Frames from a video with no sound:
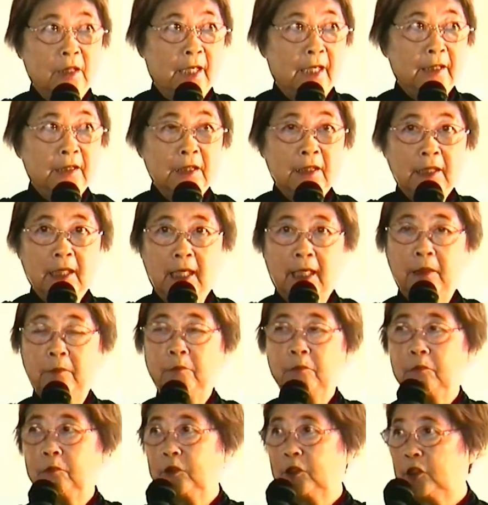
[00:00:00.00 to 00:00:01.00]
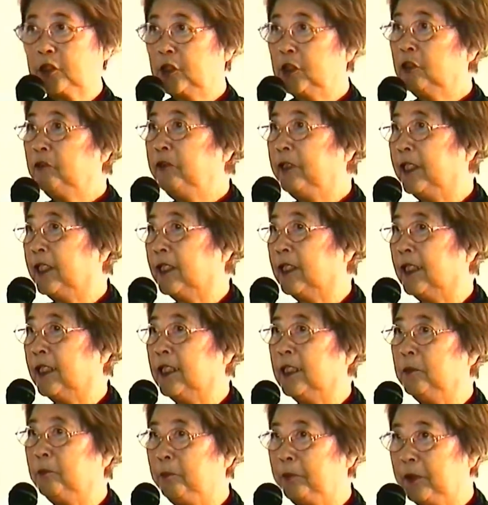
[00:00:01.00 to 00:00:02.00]
ended up serving
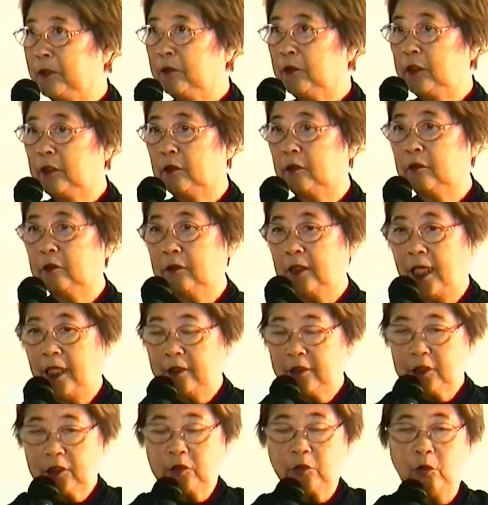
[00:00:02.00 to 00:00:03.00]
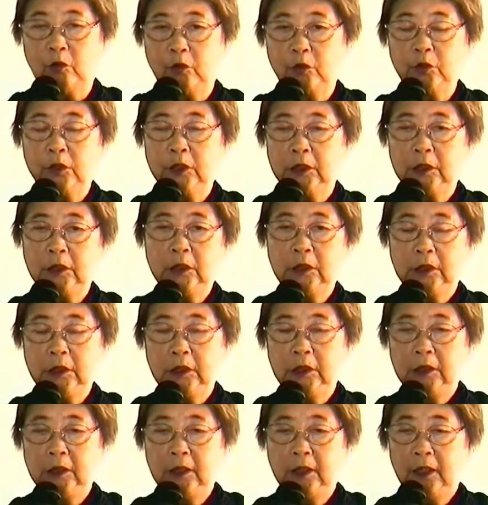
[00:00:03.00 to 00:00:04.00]
in imperial household
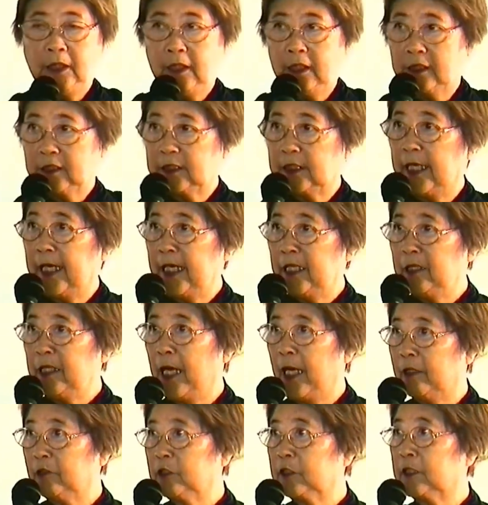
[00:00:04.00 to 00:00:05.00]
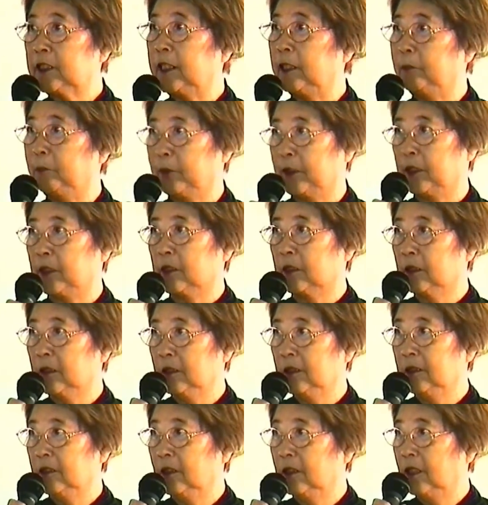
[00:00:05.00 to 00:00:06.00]
as a head housekeeper
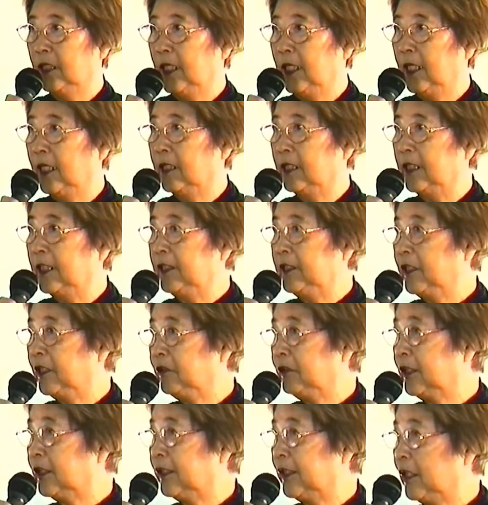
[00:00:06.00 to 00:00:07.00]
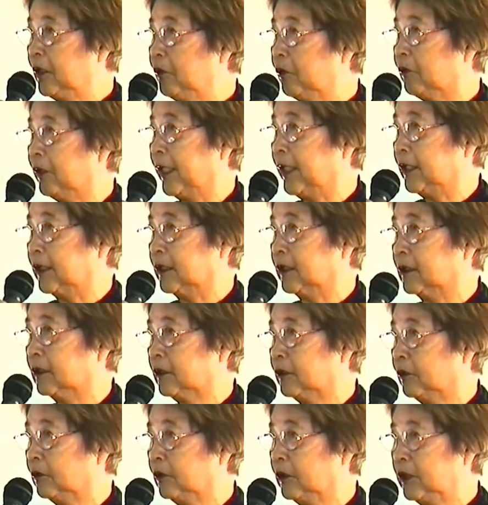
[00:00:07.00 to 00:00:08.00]
and interior decorator.
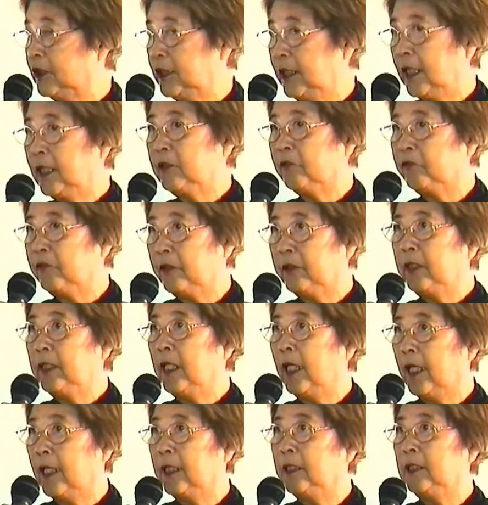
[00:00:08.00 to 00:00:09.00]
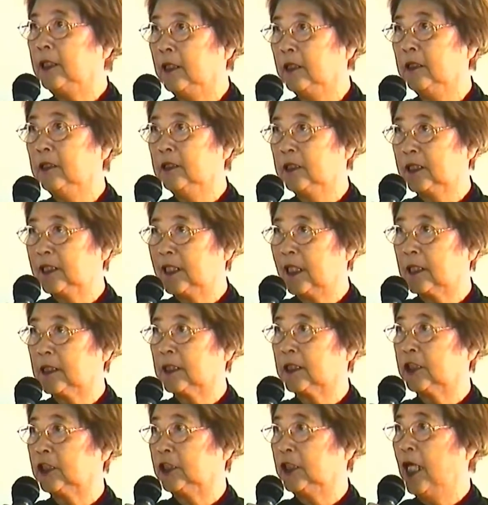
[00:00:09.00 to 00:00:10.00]
So she had a very high
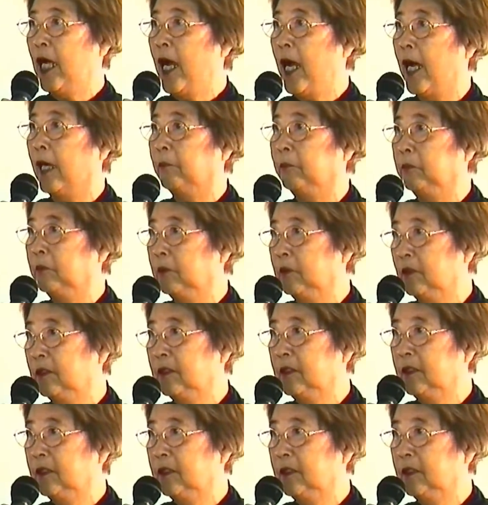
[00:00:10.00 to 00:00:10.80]
status job,